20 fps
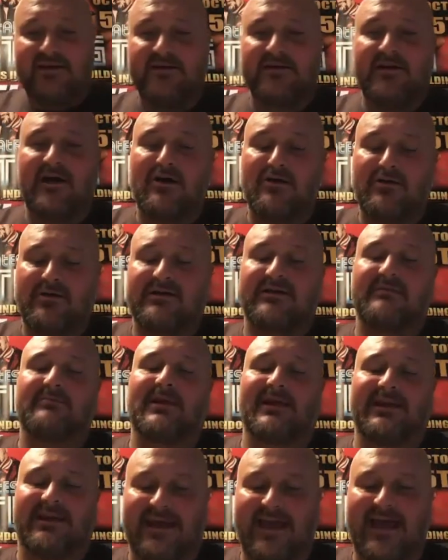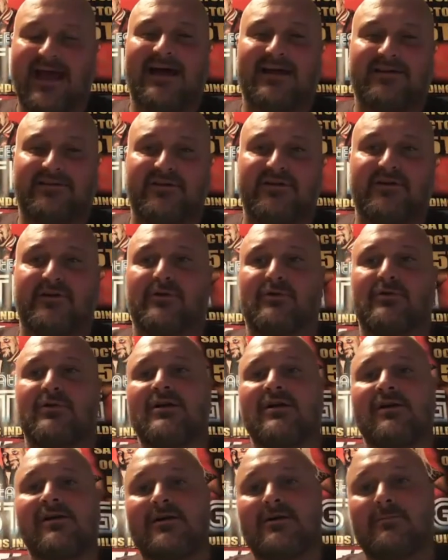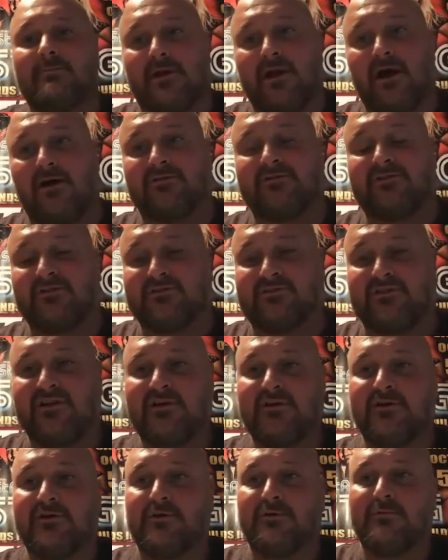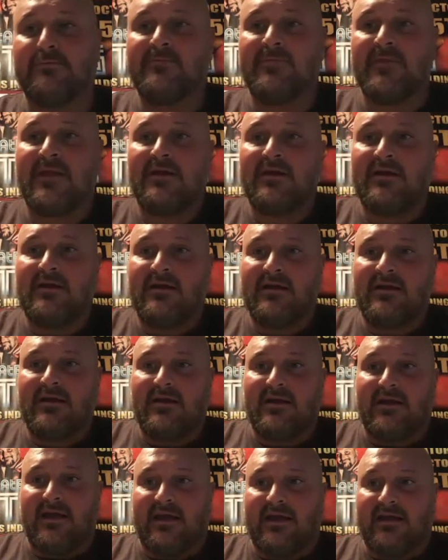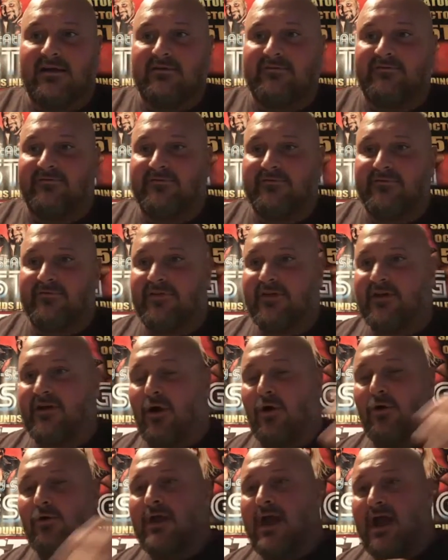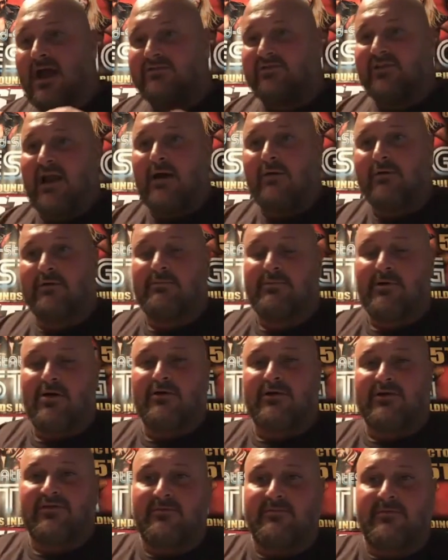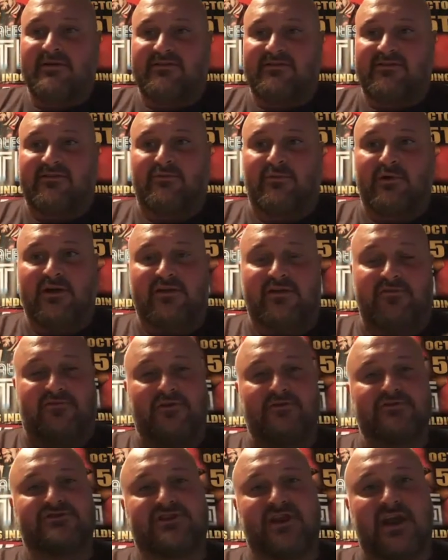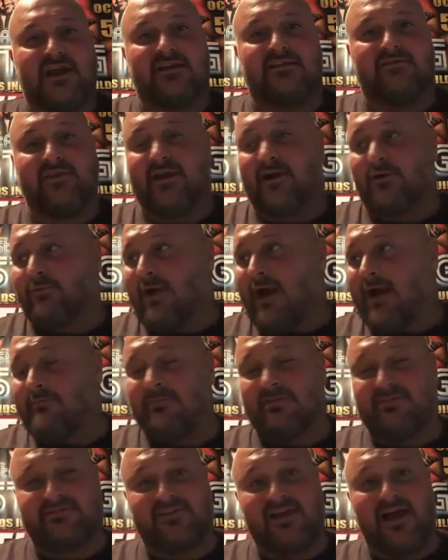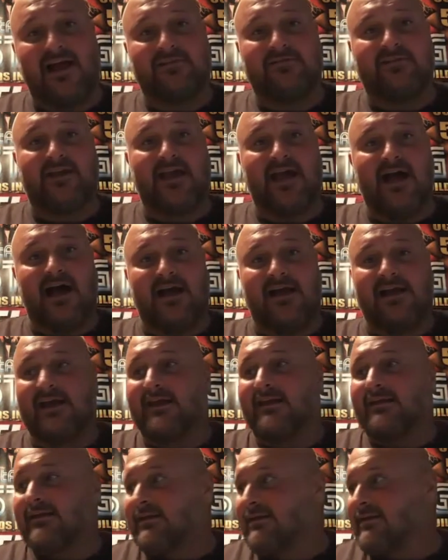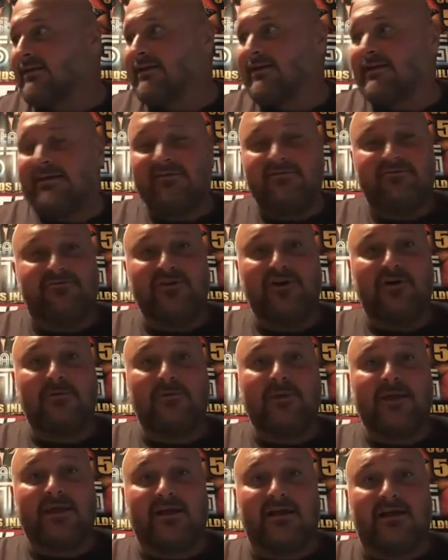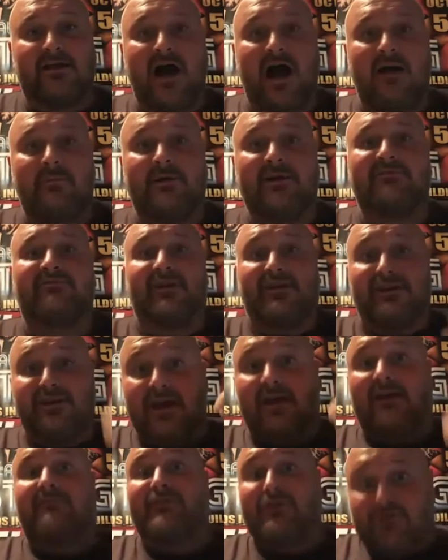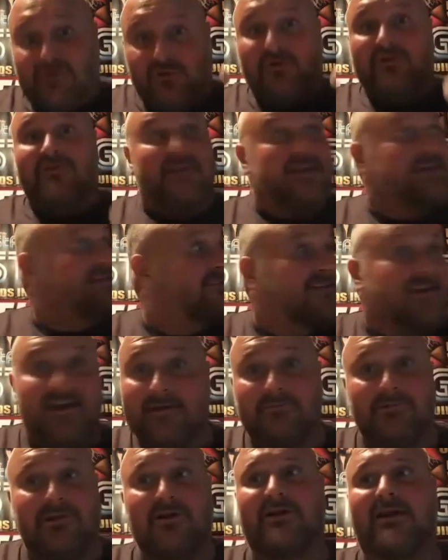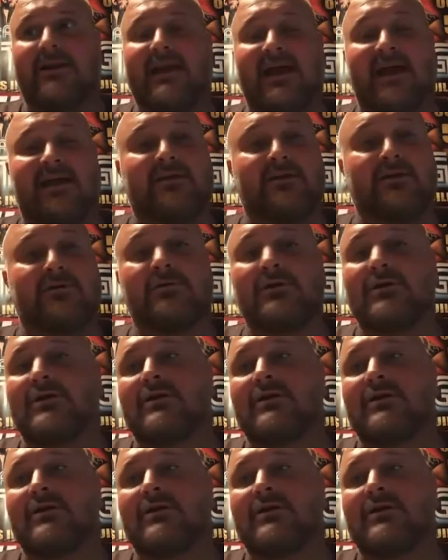and Hogan. I'm like, yeah, I do. But also, too, if the old guys that I would have broken the business with, if you're standing there right beside the guy filming a comedy vignette of you doing this and him looking at you,